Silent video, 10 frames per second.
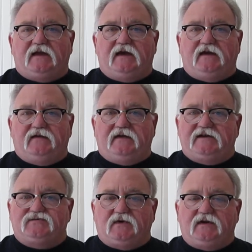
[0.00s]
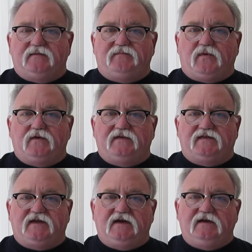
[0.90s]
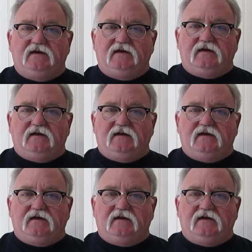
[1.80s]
And that's really important that they